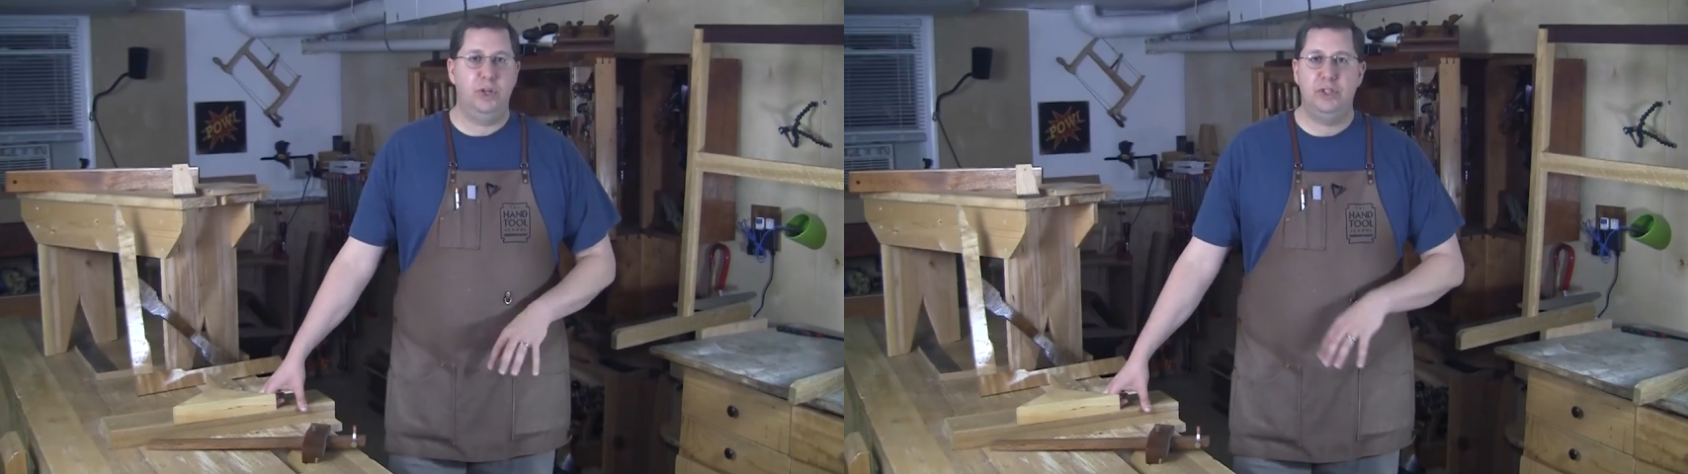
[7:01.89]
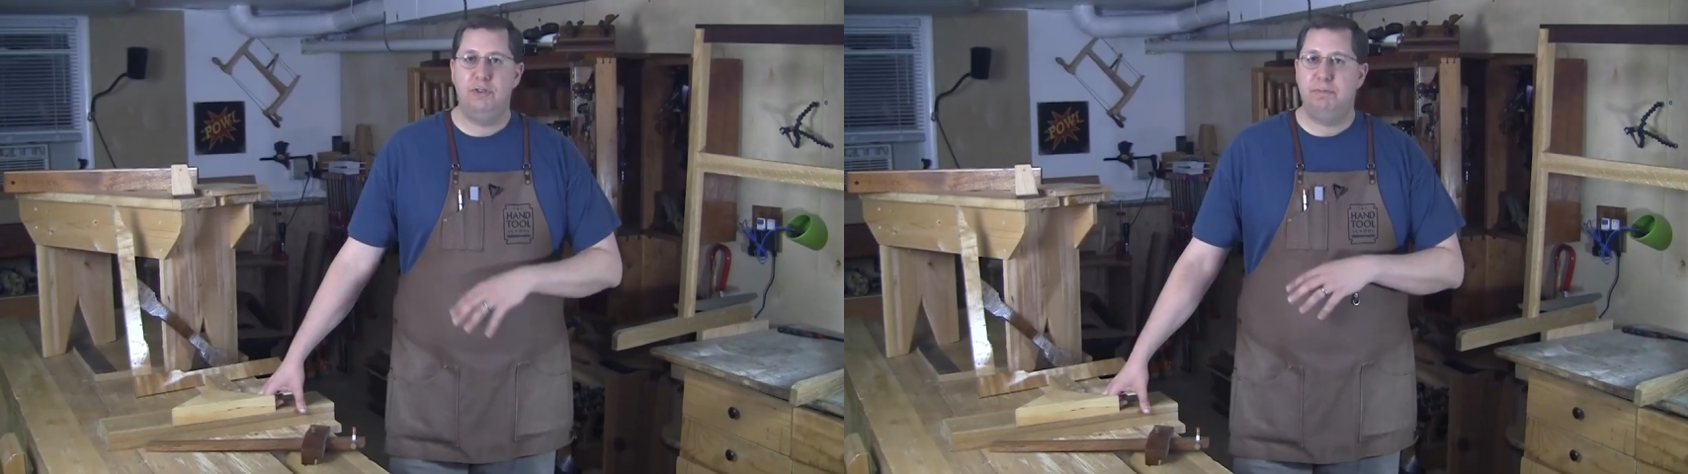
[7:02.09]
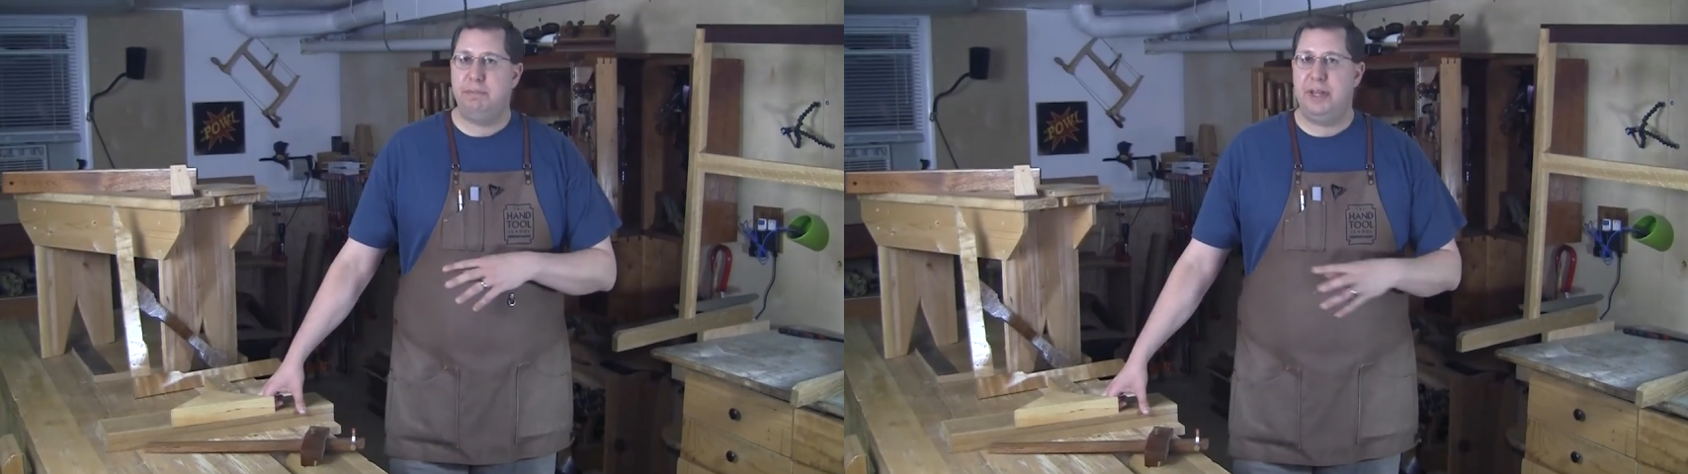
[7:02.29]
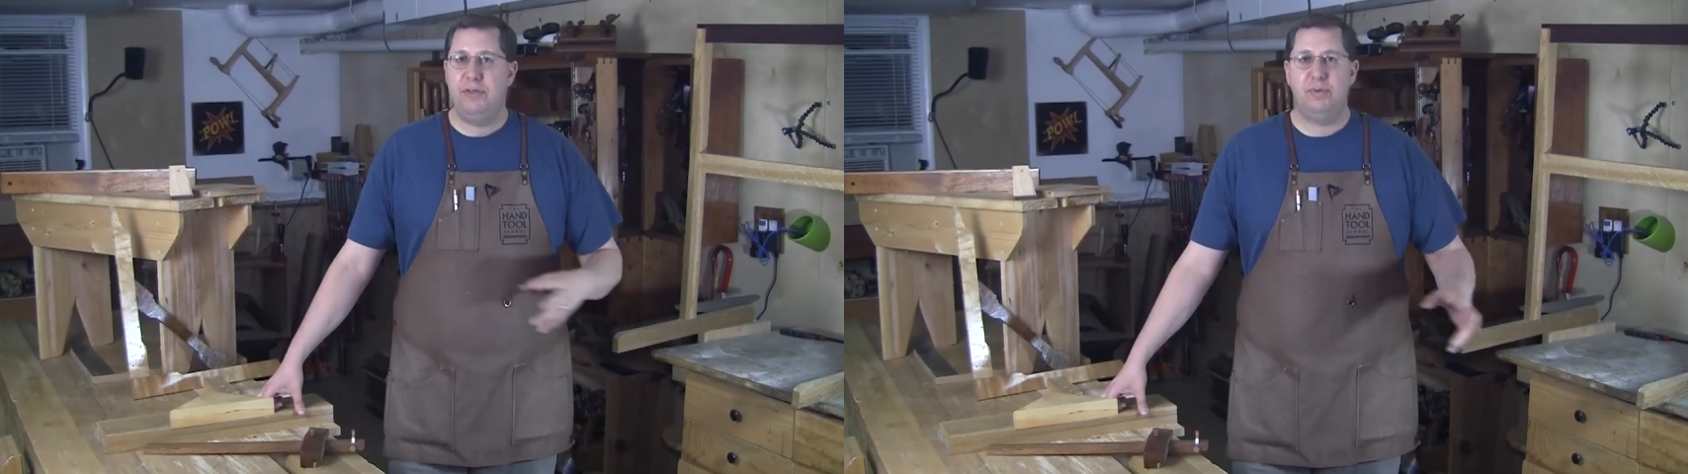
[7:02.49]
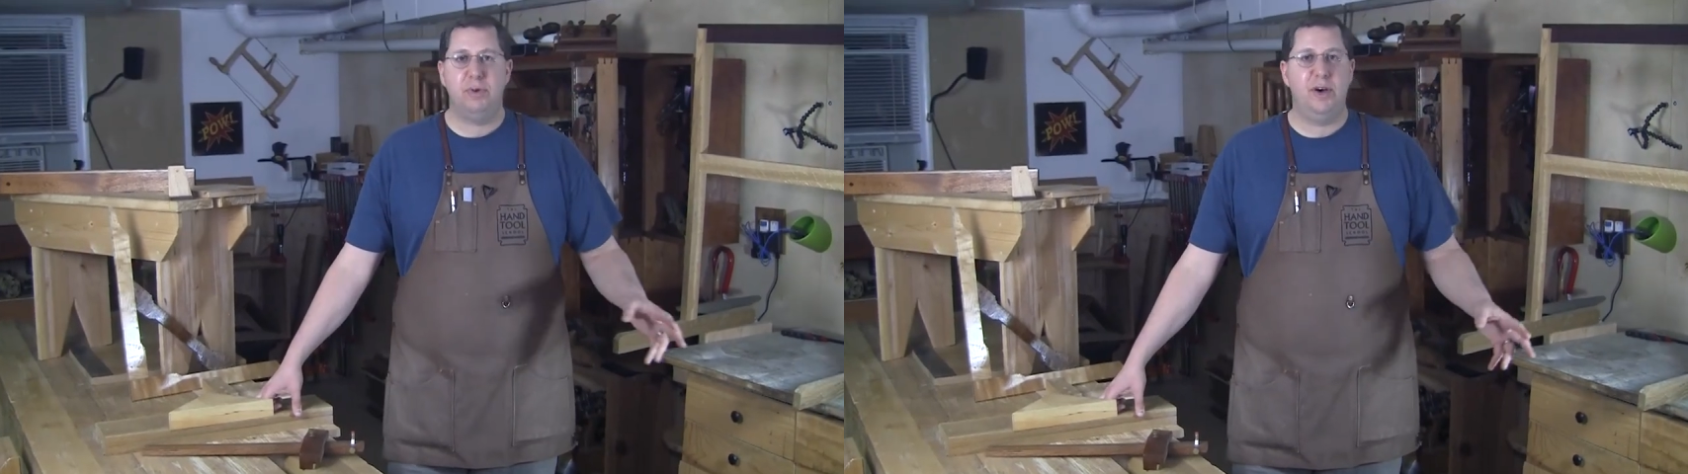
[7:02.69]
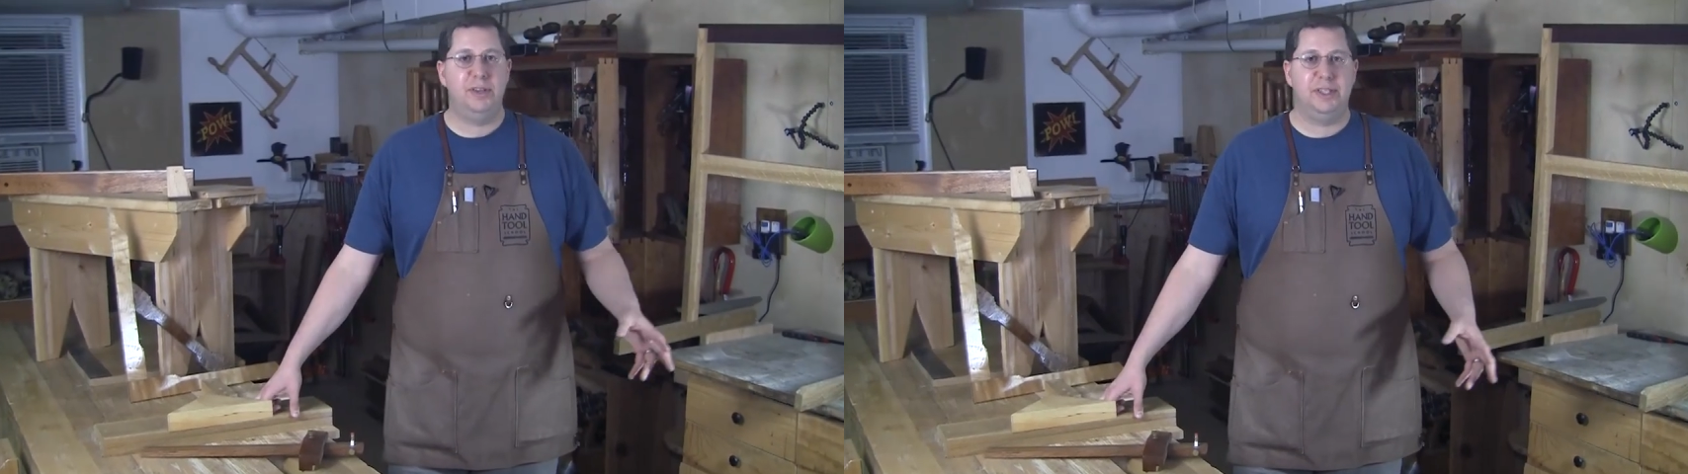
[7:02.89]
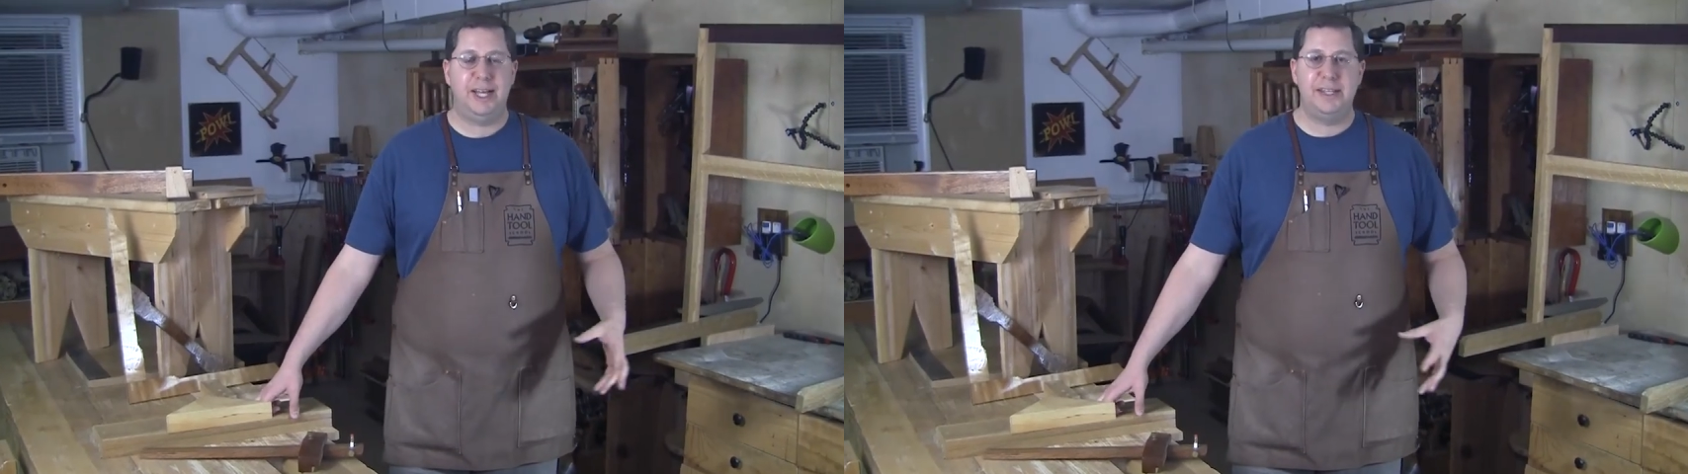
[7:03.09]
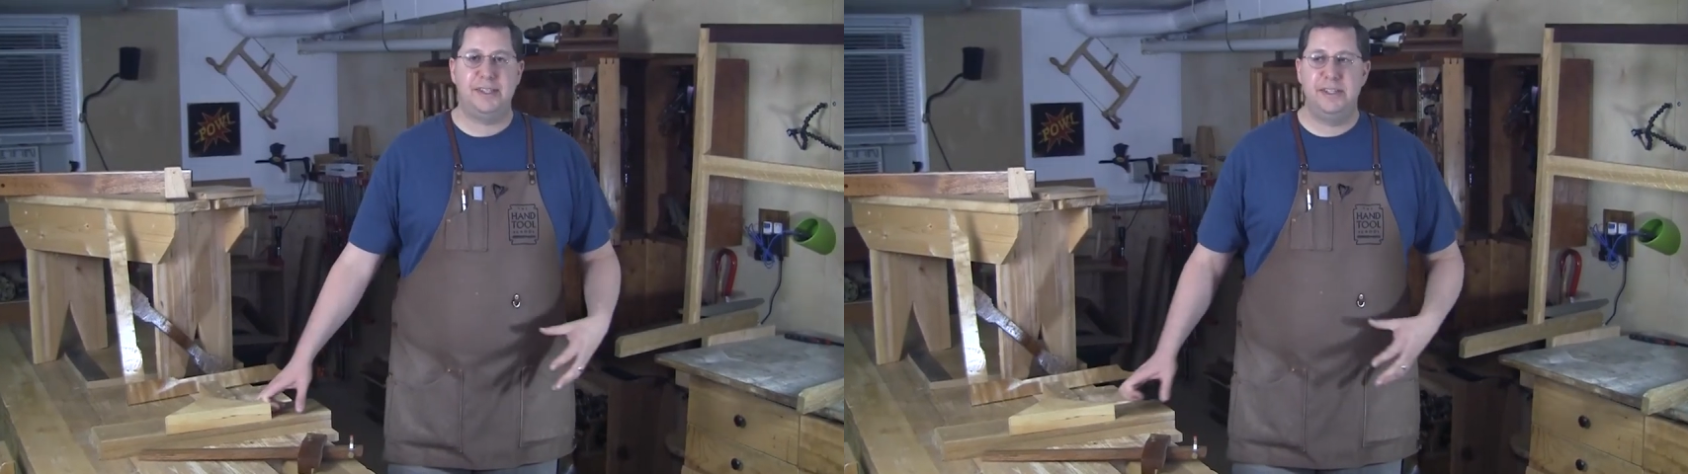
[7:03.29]
once you've been through all the
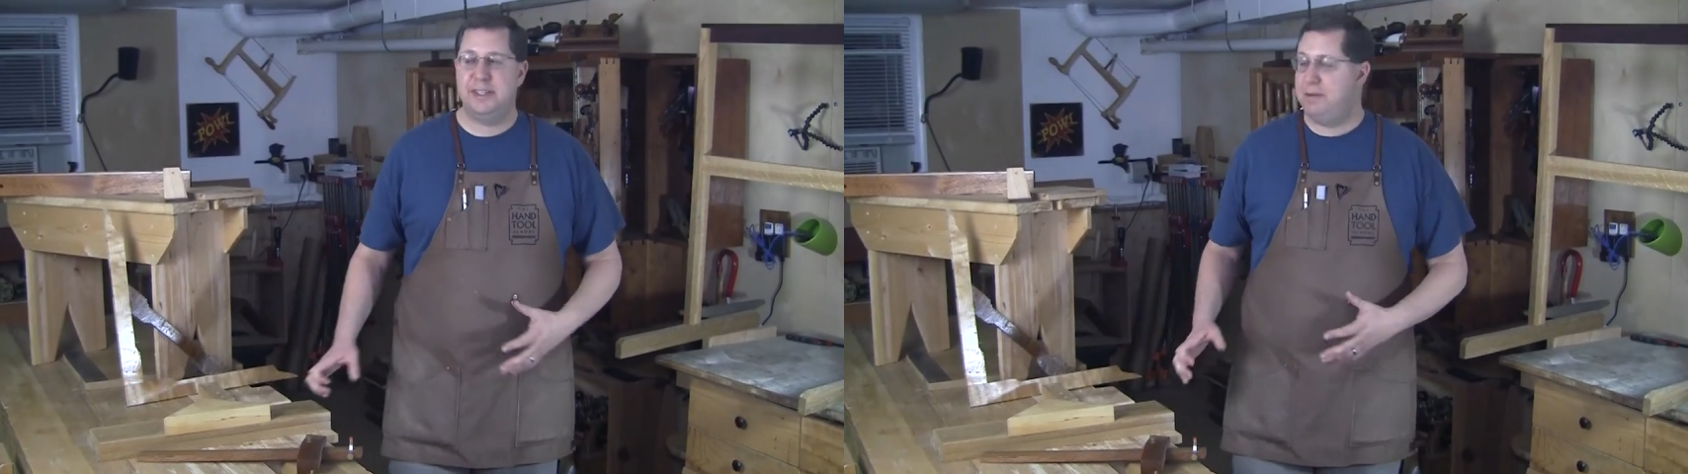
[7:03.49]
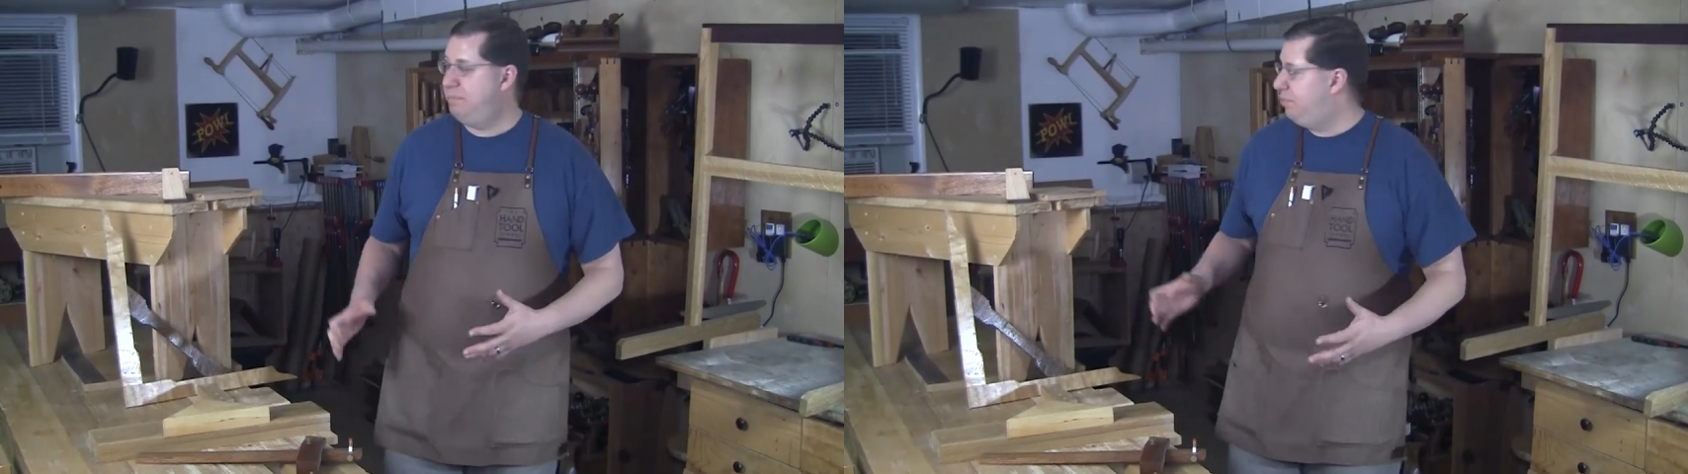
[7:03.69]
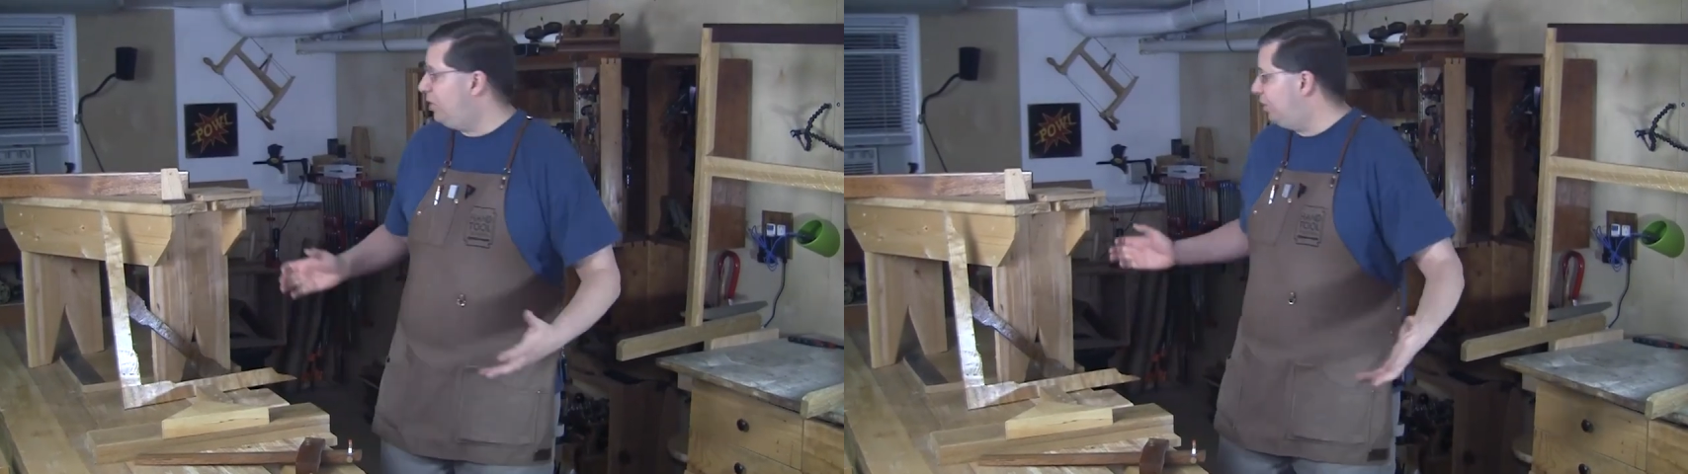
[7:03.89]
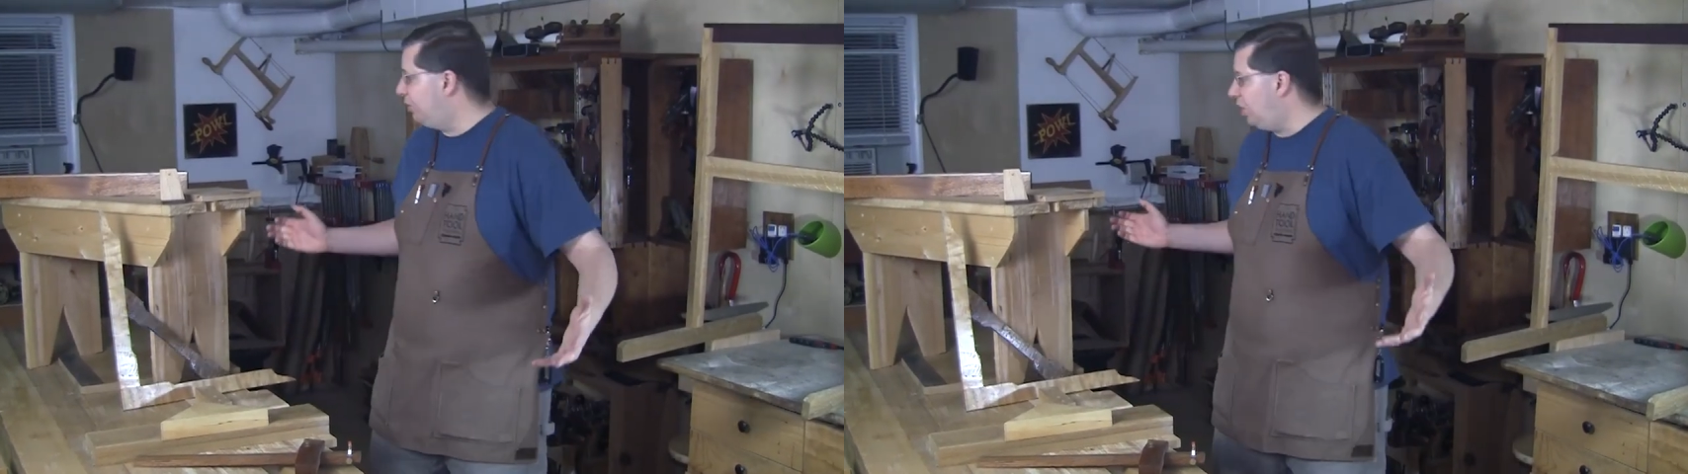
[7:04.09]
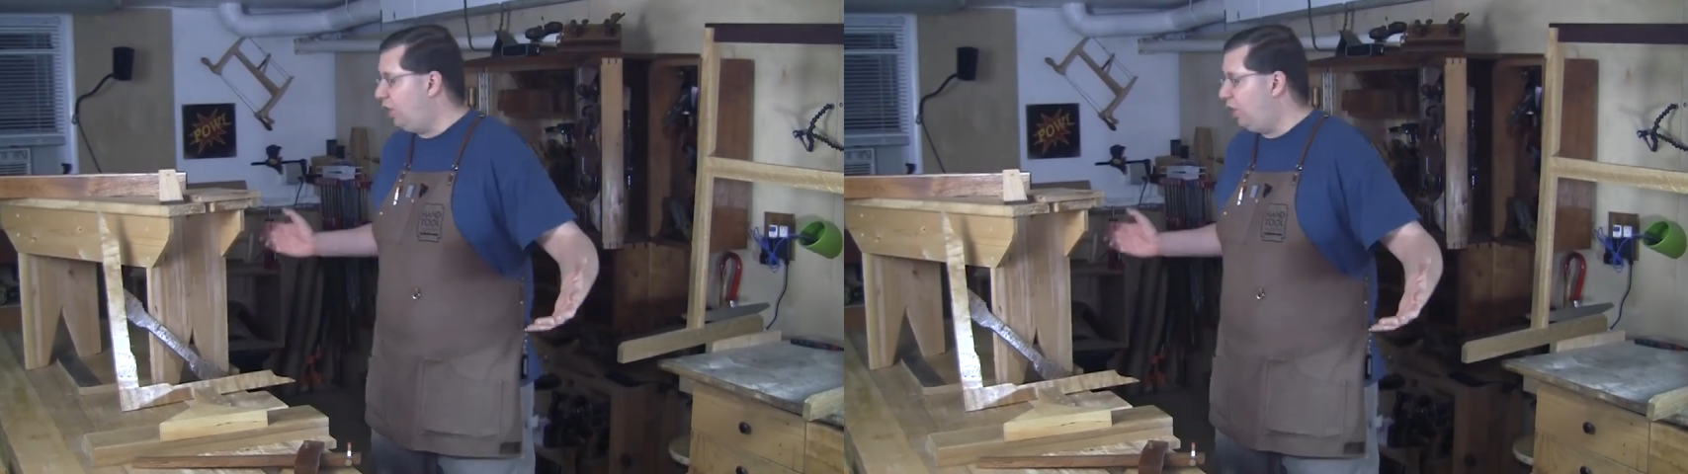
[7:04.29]
lessons and built